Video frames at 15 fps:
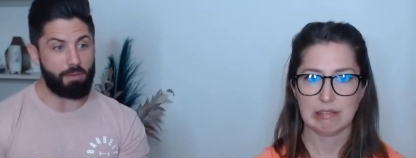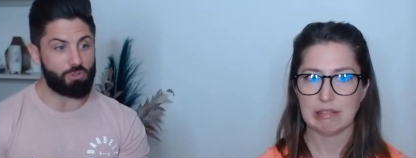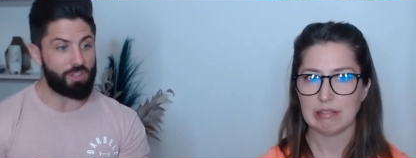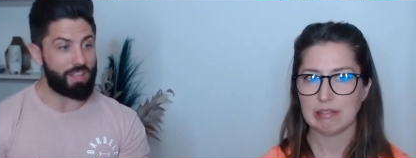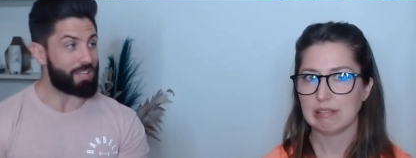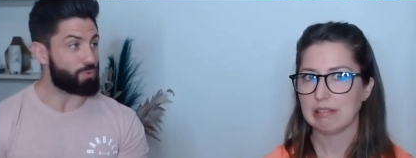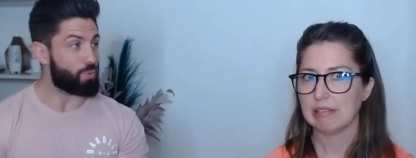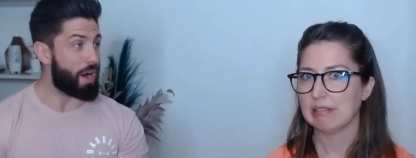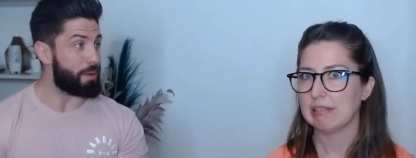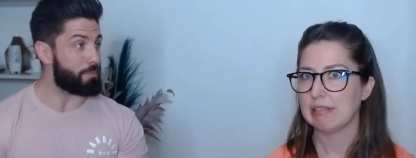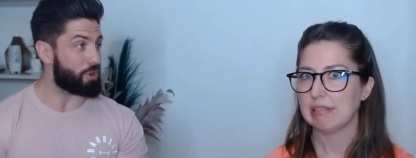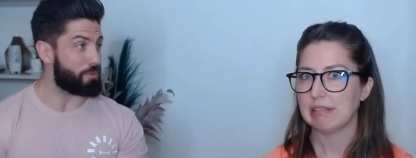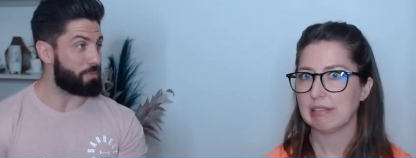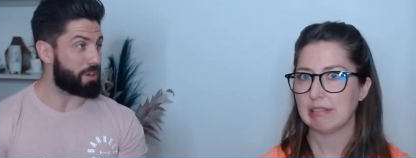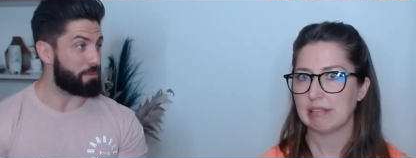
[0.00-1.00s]
Speaker 1: um, so that's what I'm going
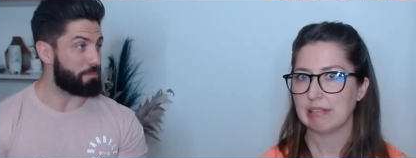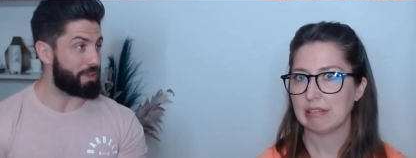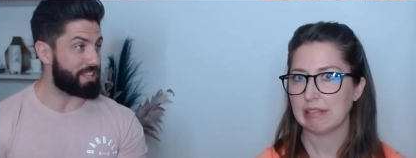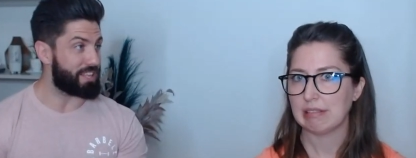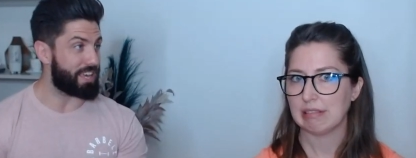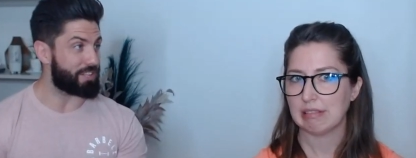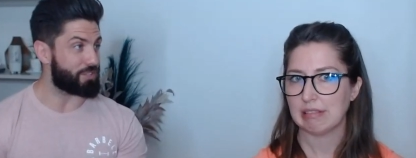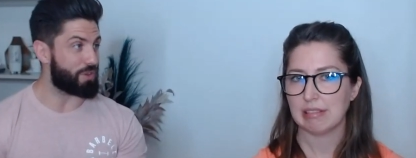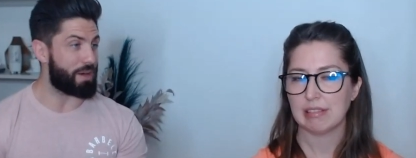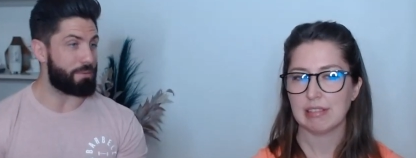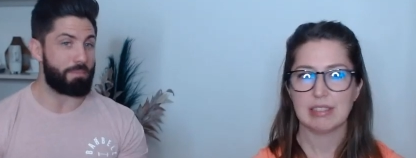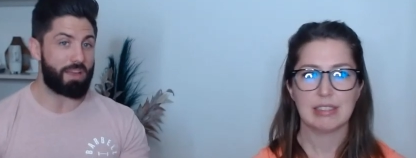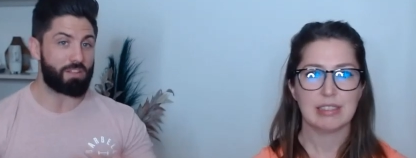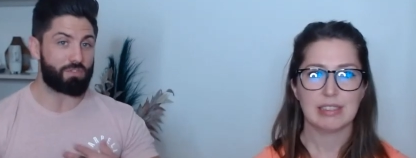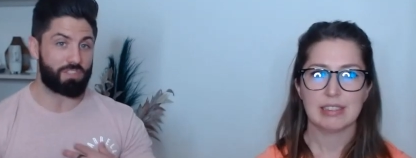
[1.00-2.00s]
to be competing in. So I'm
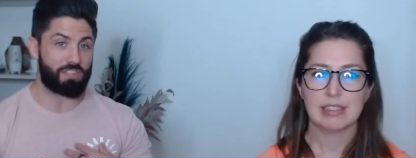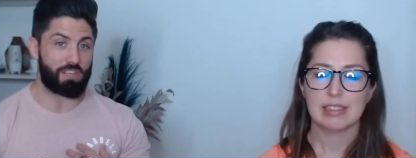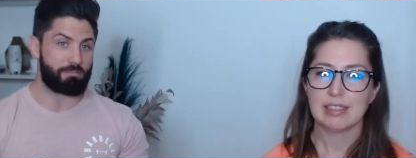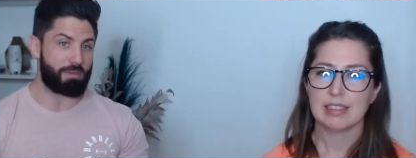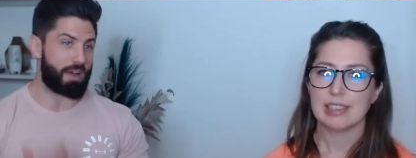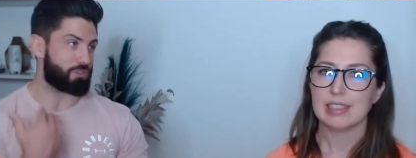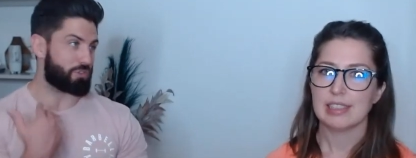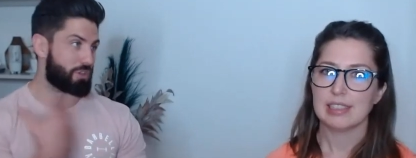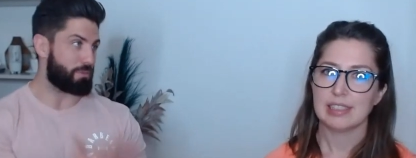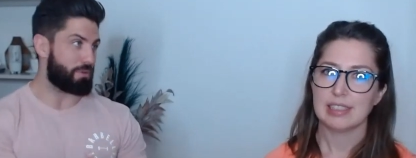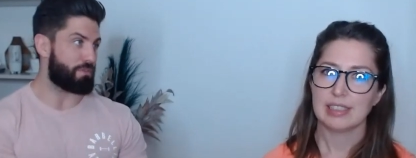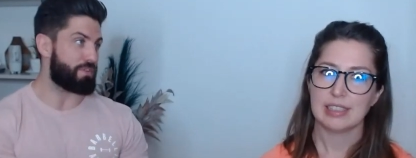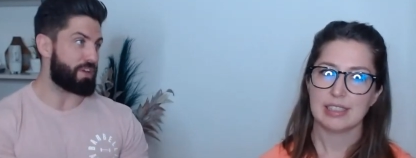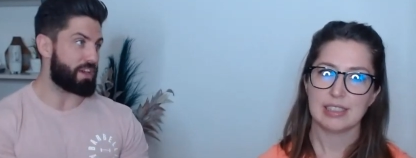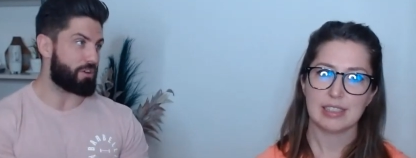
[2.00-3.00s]
men's physique, Mal's going to be
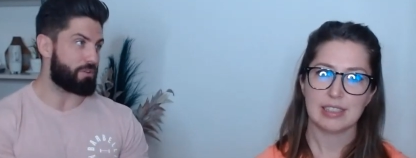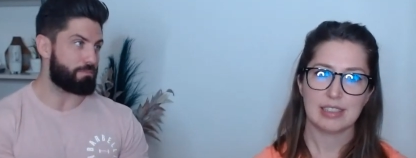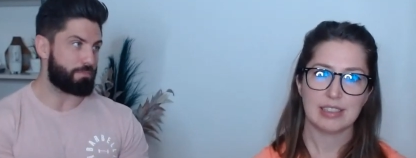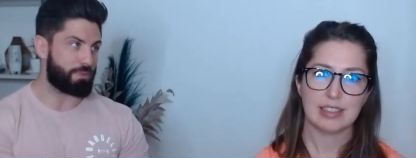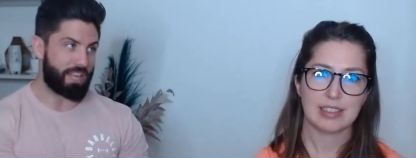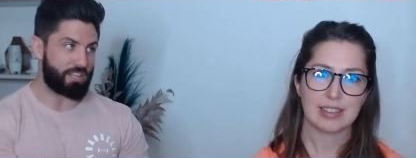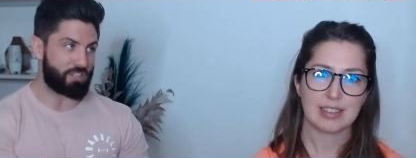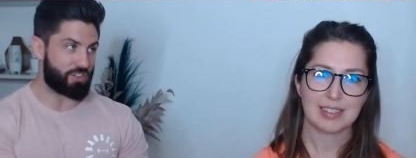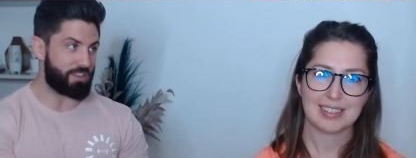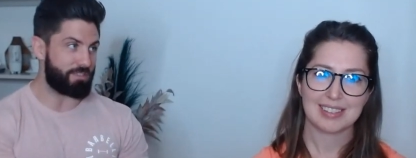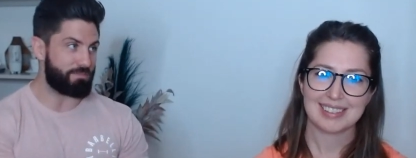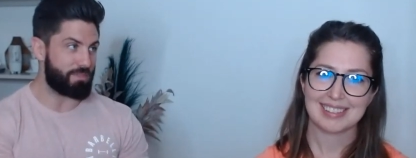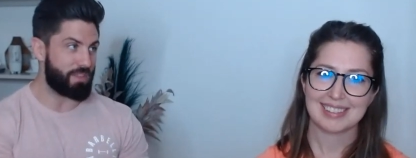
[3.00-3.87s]
figure, potentially.